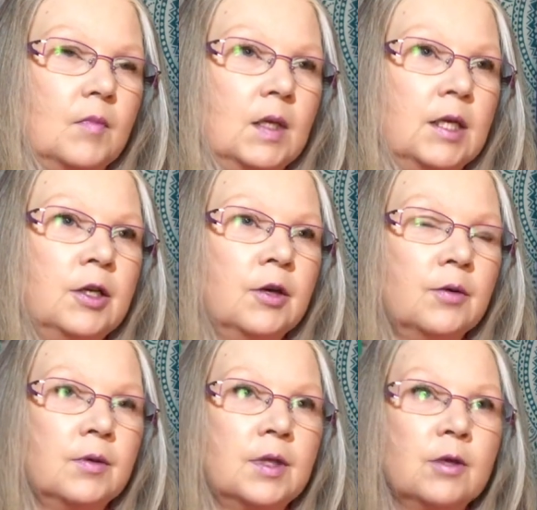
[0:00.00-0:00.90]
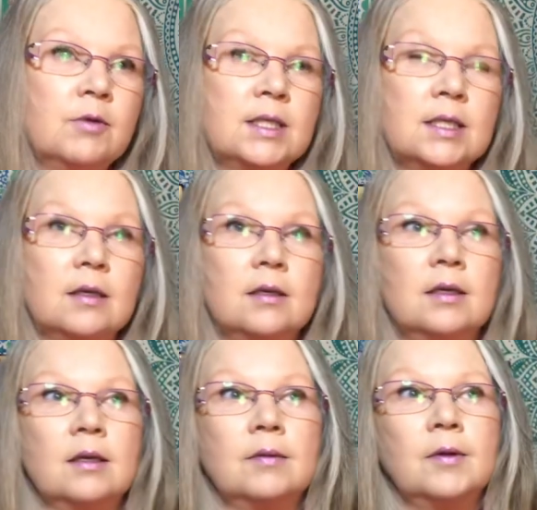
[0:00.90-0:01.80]
you know, there was a,
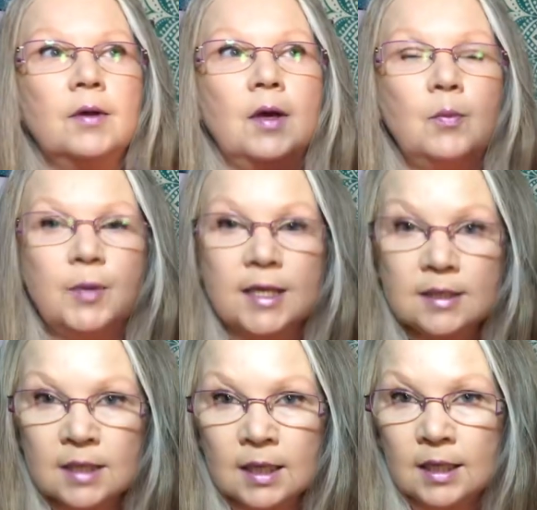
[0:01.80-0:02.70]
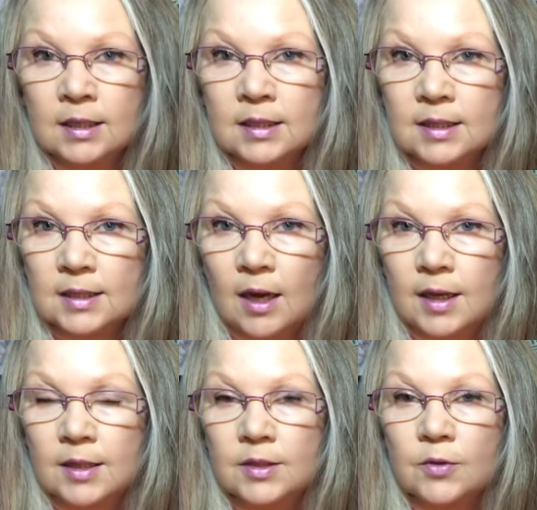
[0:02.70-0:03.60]
a blessing in
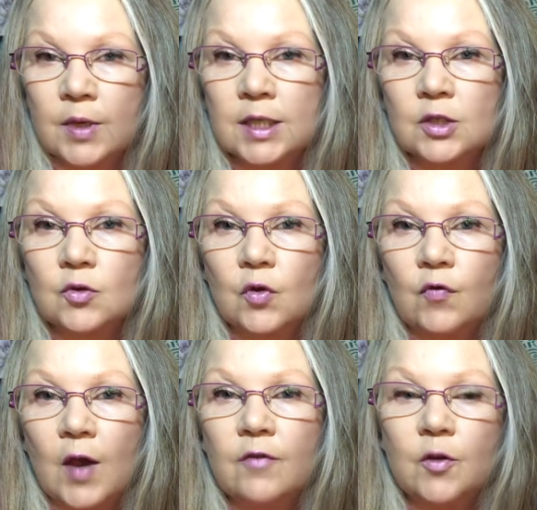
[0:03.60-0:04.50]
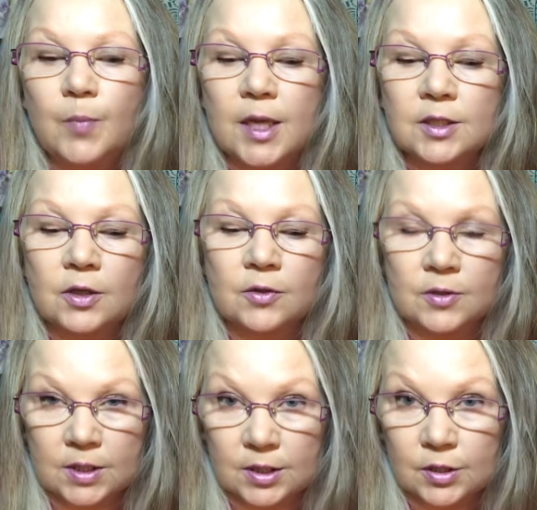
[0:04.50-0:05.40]
disguise, okay? So the Five of
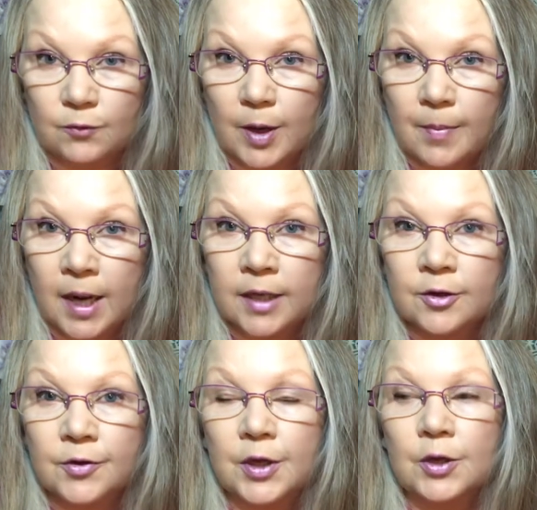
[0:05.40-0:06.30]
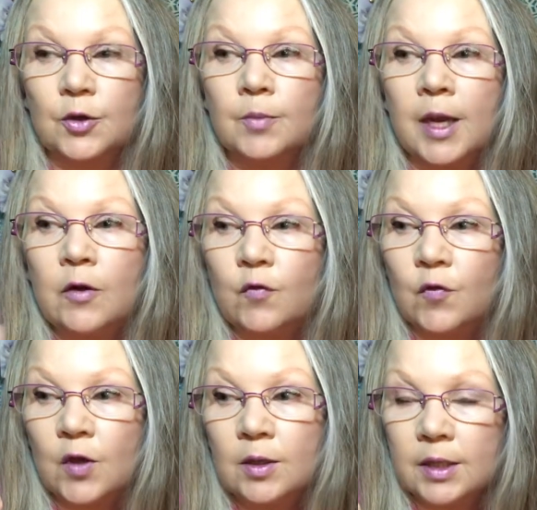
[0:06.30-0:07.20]
Pentacles is a reminder that you might
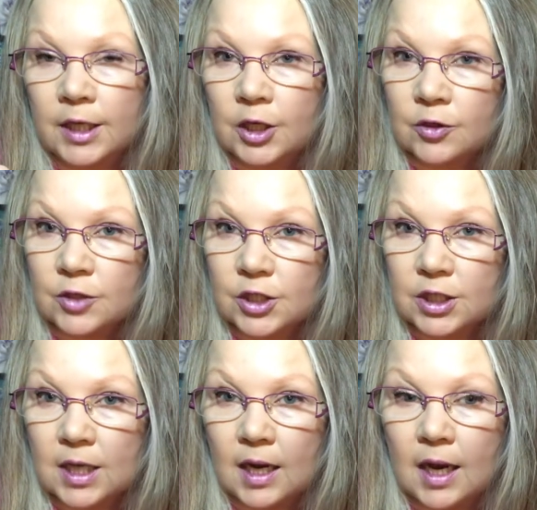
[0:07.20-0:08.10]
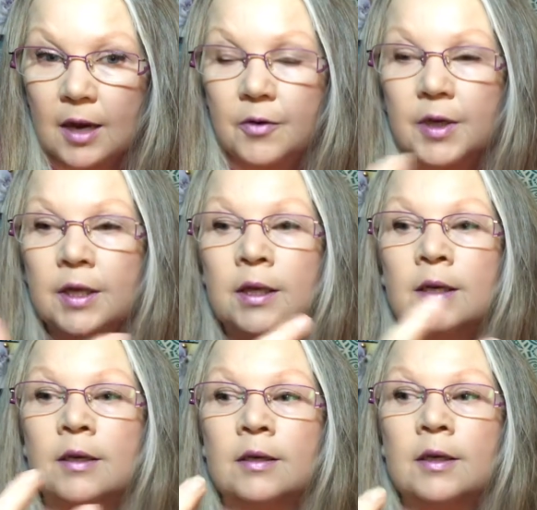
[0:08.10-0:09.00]
feel like you're stuck out in
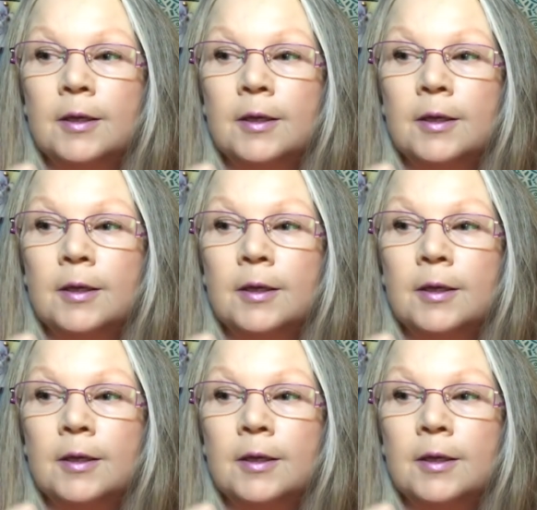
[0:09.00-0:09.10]
the